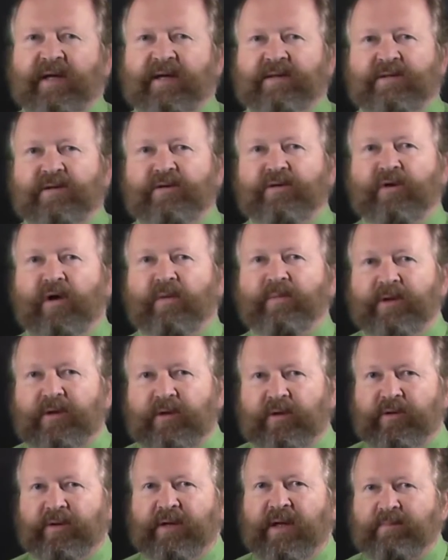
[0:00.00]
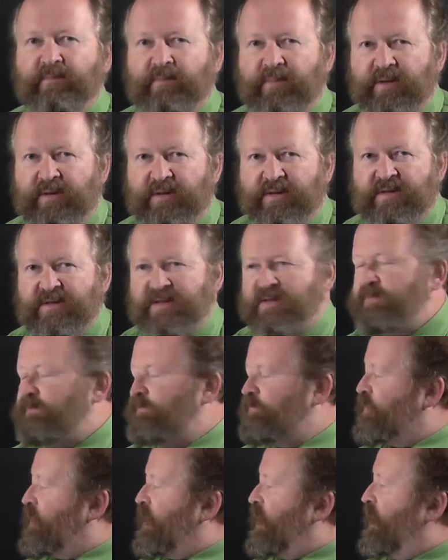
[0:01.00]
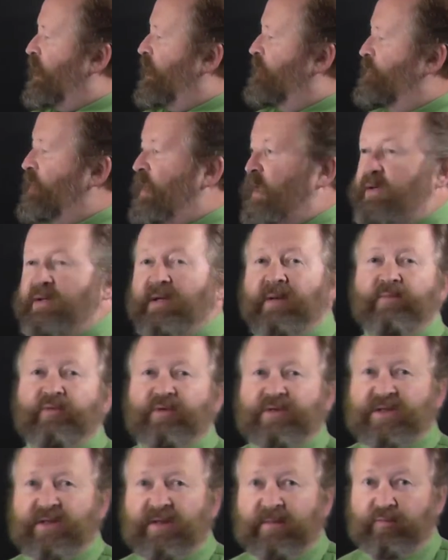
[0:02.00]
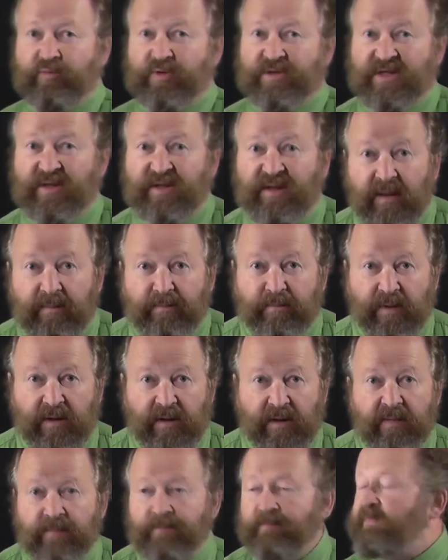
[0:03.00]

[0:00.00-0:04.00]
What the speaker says: and nominal numbers. A number is a number is a number,